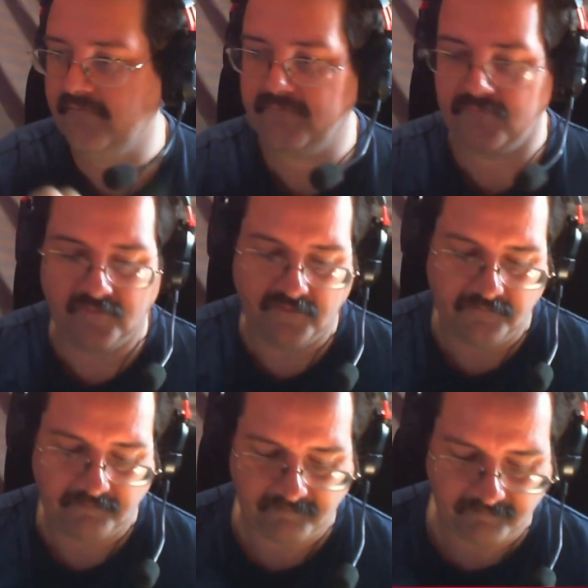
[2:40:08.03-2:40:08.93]
druid.
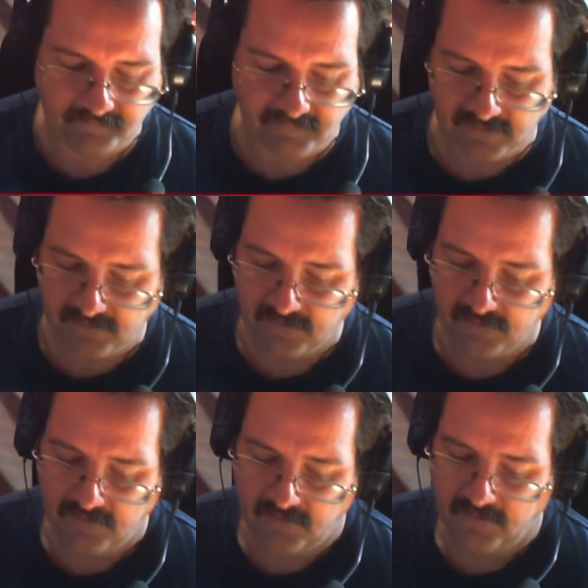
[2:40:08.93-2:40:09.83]

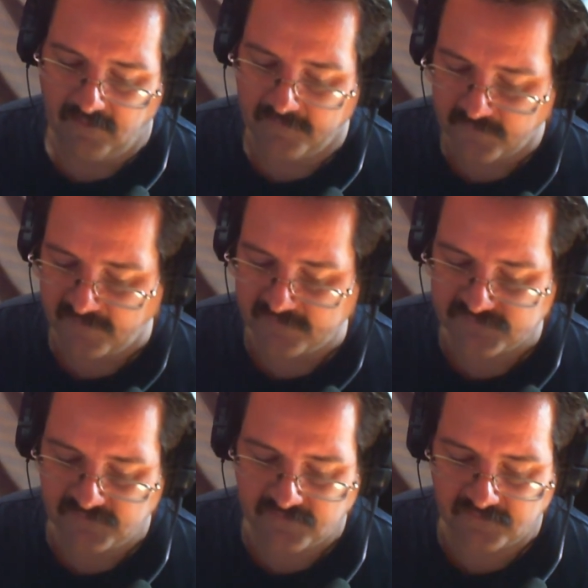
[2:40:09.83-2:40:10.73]
Other
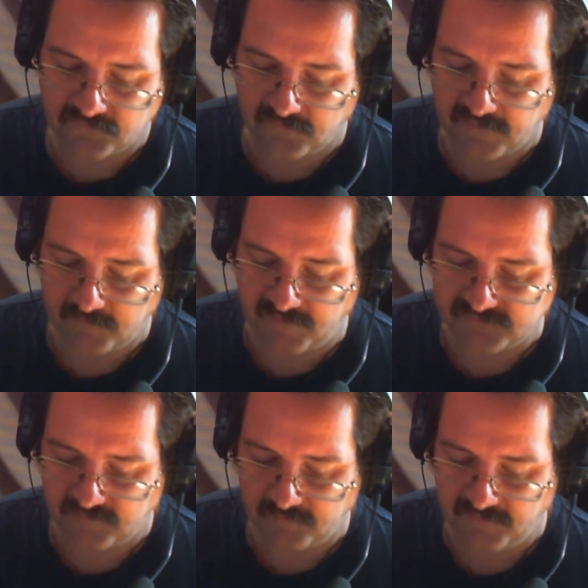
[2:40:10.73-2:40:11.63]
elves you control get
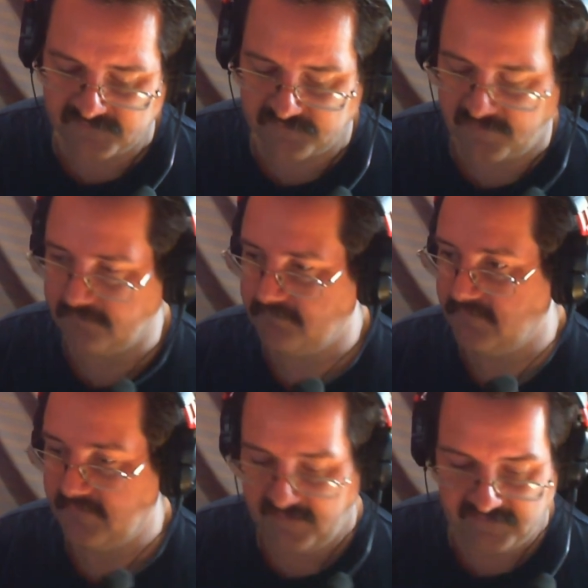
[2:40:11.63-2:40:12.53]
+1/+1.
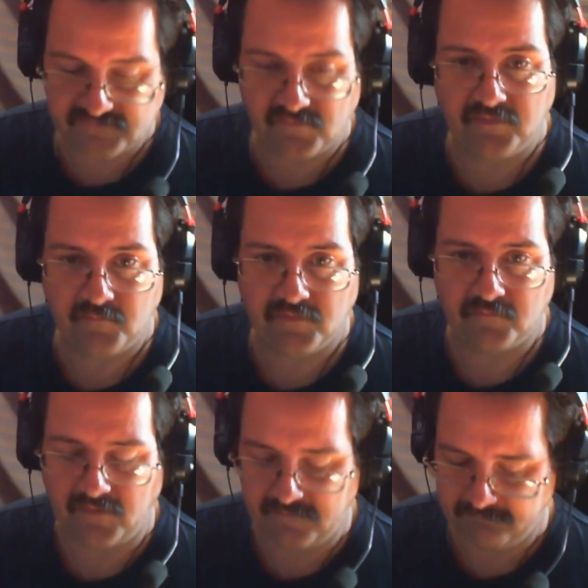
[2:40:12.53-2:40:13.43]
He's only a 1/1.